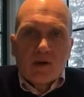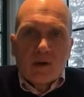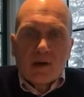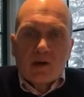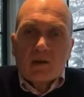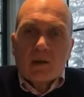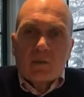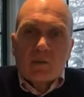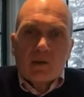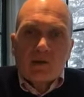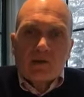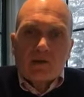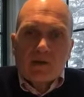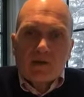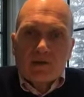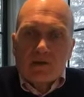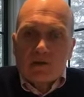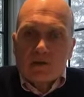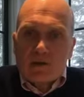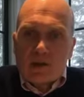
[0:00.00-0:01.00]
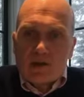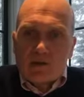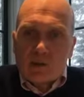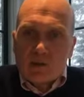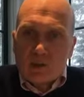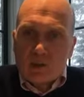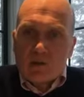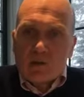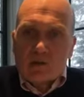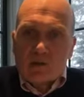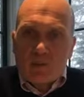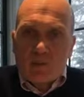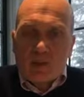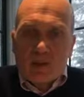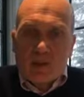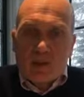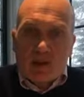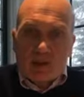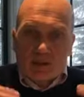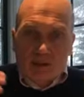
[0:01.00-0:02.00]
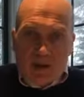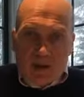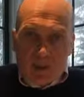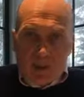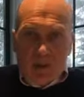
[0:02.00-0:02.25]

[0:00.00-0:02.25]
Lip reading: in the business as opposed to being on top